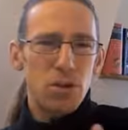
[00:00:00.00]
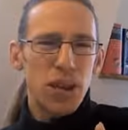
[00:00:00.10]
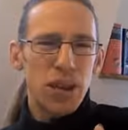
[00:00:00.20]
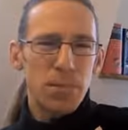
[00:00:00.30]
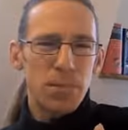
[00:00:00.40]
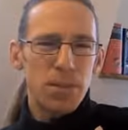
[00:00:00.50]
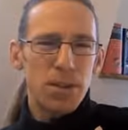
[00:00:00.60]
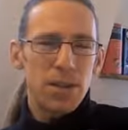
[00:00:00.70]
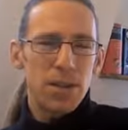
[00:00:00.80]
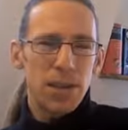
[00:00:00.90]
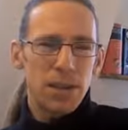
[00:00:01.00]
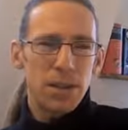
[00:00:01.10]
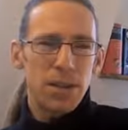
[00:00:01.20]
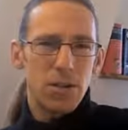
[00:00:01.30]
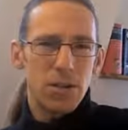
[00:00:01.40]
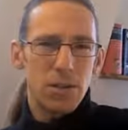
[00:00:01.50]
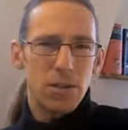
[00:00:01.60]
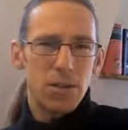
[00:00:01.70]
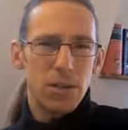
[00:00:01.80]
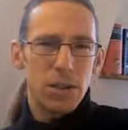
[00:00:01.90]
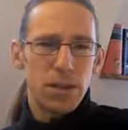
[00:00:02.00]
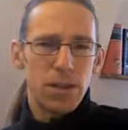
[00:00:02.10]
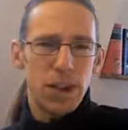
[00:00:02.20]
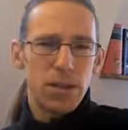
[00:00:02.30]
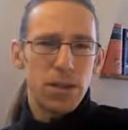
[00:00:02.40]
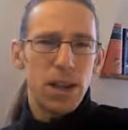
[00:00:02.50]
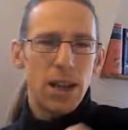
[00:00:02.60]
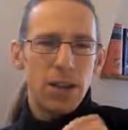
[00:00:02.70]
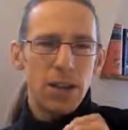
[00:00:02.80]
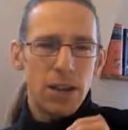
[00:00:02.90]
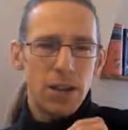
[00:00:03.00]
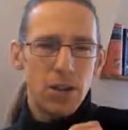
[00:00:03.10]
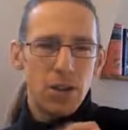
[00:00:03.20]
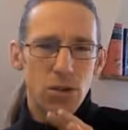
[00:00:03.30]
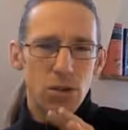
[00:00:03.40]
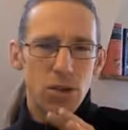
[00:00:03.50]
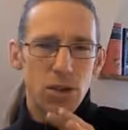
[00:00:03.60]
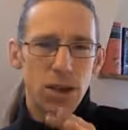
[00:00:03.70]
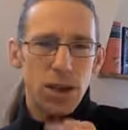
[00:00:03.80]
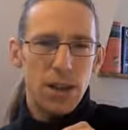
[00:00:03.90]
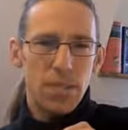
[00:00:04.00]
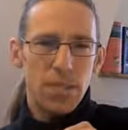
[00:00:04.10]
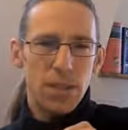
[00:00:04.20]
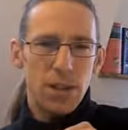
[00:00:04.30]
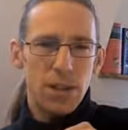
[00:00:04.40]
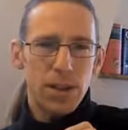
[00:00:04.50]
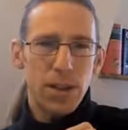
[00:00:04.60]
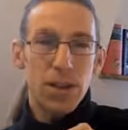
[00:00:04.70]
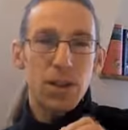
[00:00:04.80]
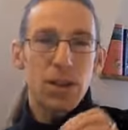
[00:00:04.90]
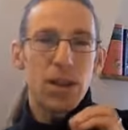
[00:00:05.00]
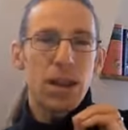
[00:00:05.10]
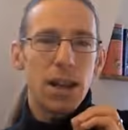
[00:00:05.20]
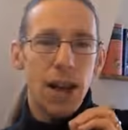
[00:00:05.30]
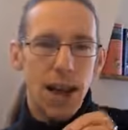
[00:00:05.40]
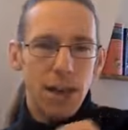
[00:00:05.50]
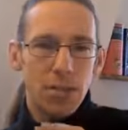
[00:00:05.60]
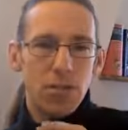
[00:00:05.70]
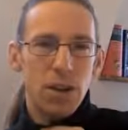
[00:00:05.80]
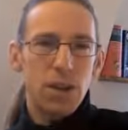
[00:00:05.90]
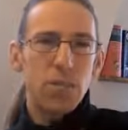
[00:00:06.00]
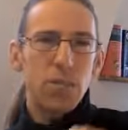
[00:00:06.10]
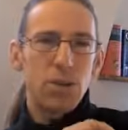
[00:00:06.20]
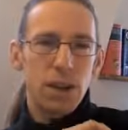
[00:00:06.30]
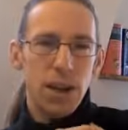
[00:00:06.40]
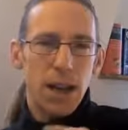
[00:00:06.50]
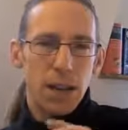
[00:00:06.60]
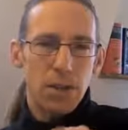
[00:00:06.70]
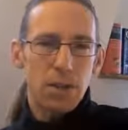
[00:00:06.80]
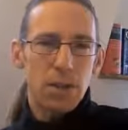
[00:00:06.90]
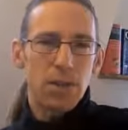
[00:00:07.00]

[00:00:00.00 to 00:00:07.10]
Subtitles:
primed to take on this new piece of language, then a short presentation at the right point, at the